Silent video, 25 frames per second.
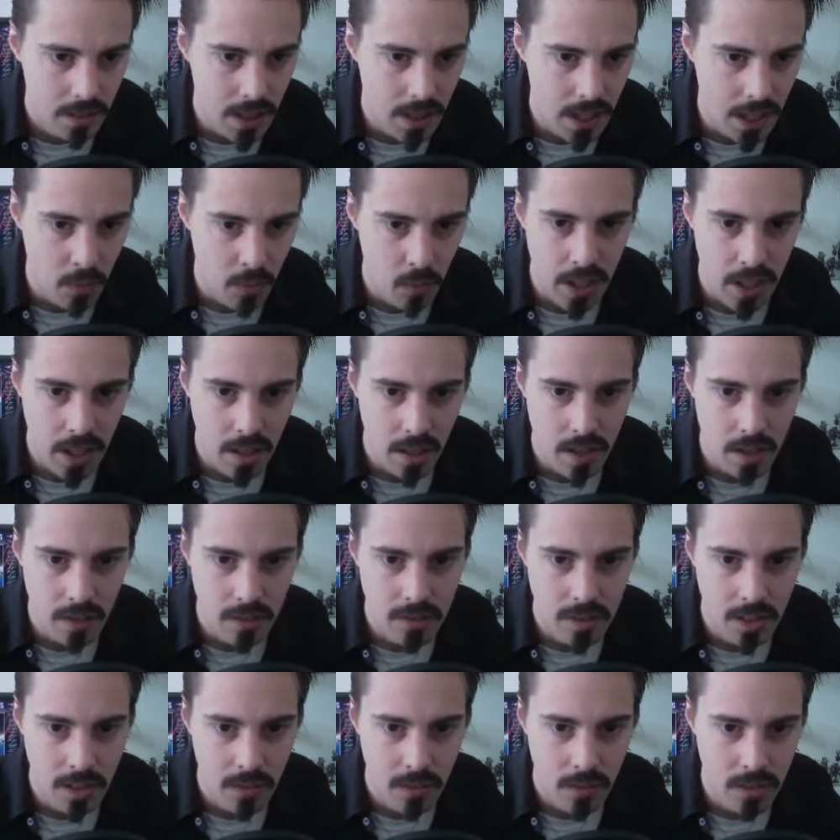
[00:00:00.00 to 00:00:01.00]
And we hurt
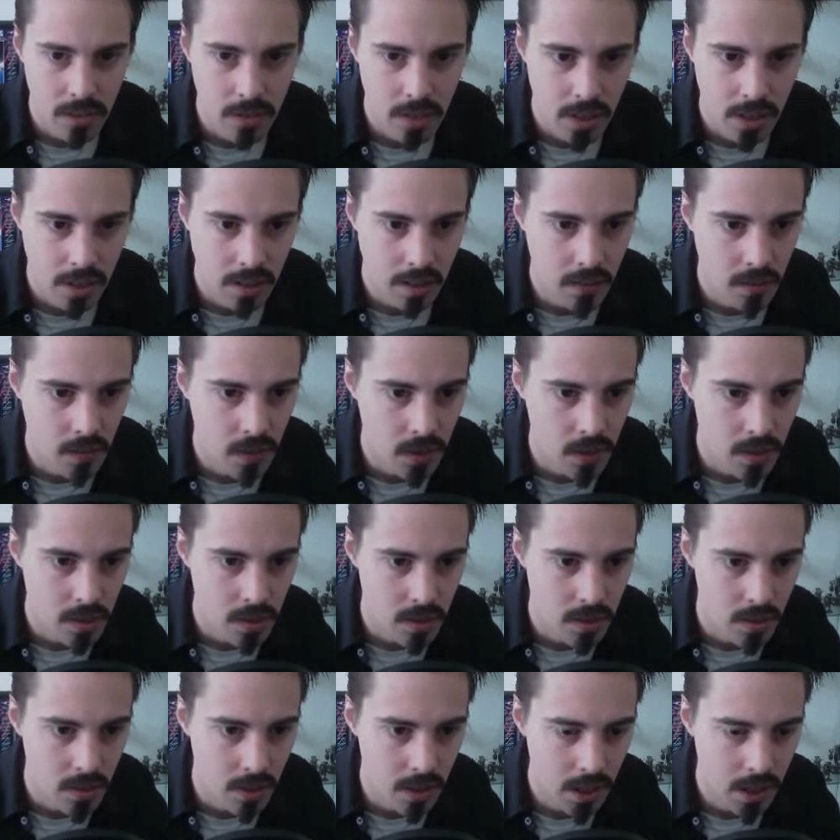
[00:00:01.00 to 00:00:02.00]
ourselves in
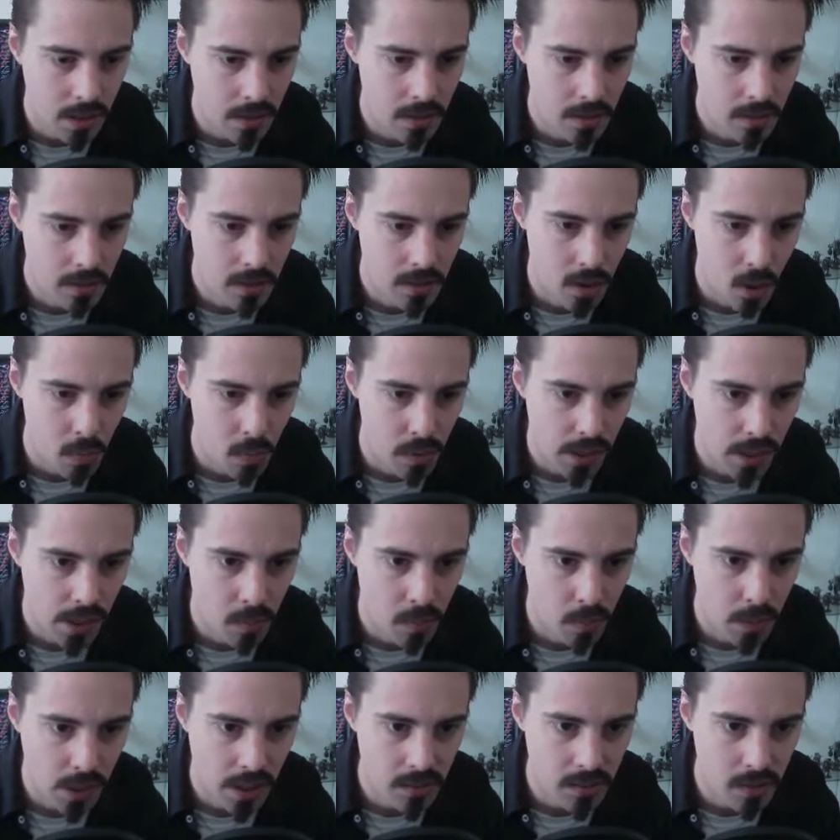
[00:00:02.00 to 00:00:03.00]
confusion. Okay, this is not a
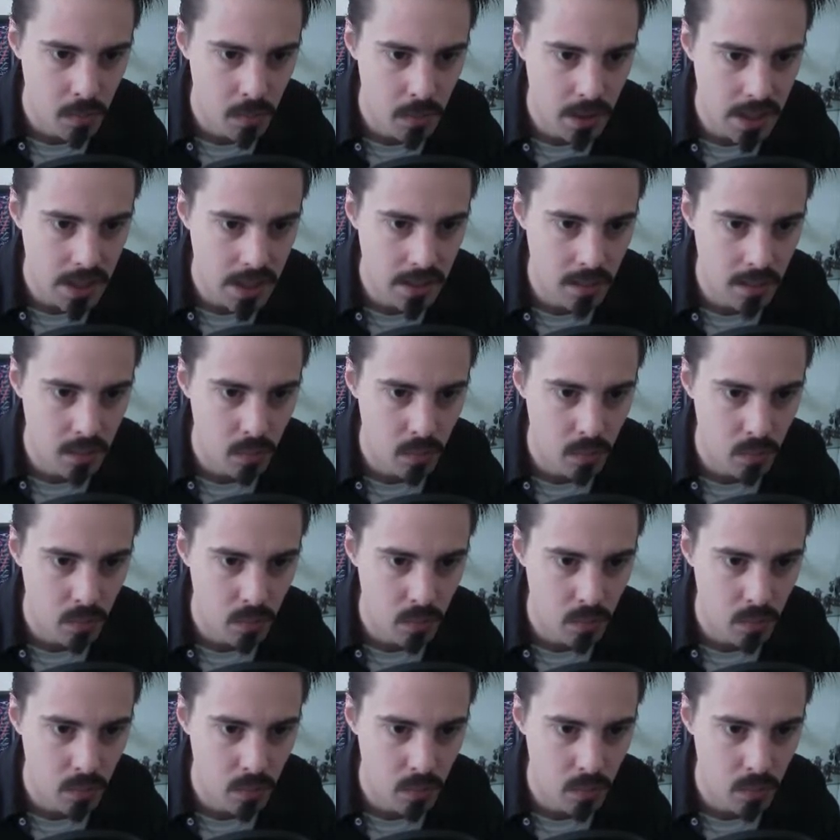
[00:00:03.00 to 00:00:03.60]
brilliant place to be.